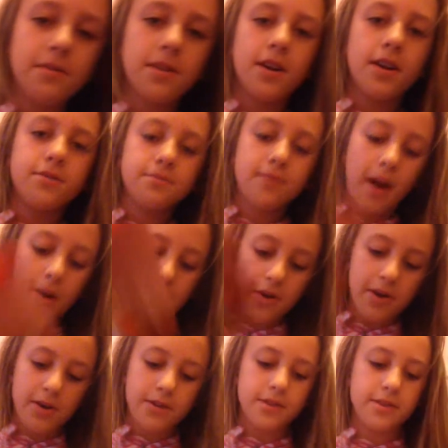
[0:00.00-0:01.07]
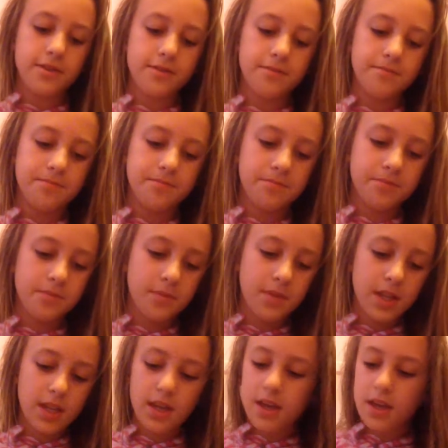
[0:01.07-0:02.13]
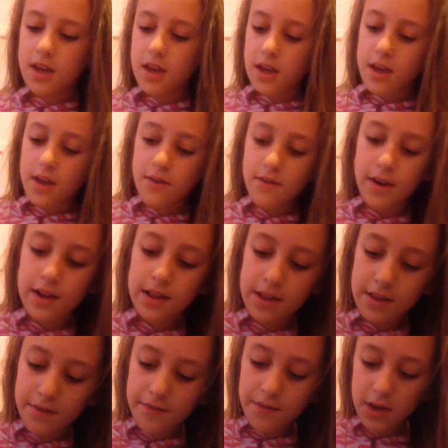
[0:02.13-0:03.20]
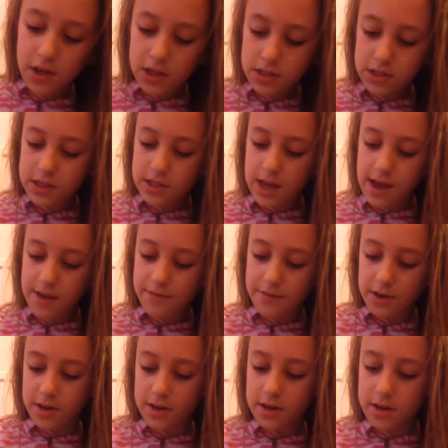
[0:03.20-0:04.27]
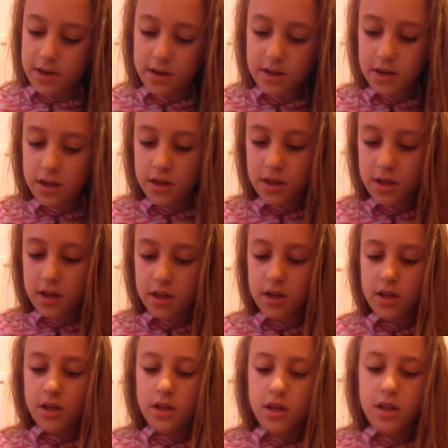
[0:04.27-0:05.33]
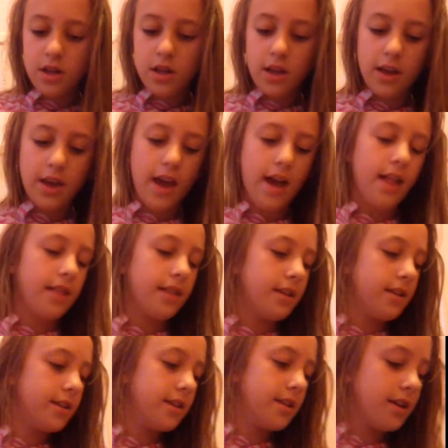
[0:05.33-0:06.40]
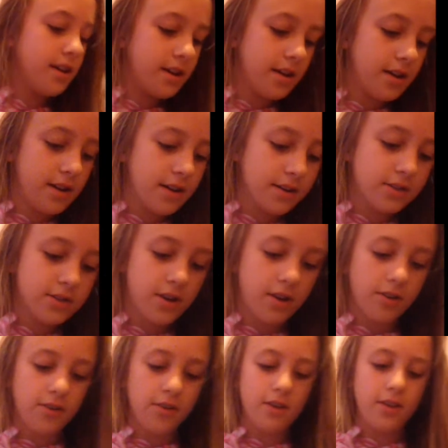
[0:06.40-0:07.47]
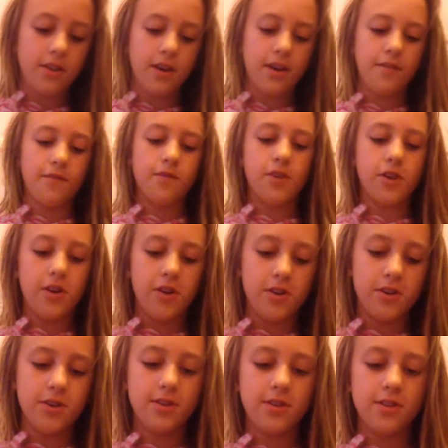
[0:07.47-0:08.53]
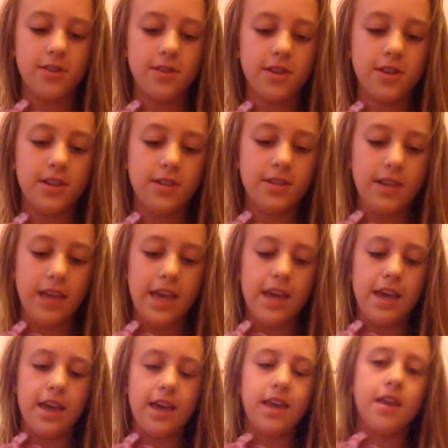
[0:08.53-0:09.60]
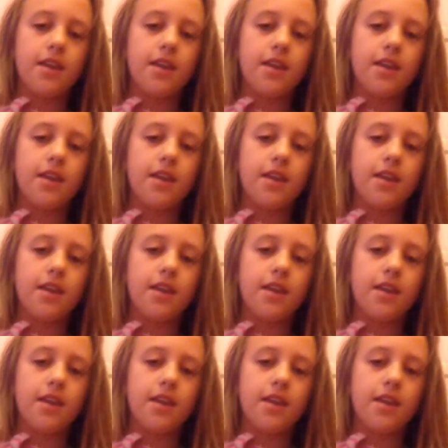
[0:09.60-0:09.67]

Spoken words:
we go. That worked. Right, the first ever calendar chocolate that I've gotten this year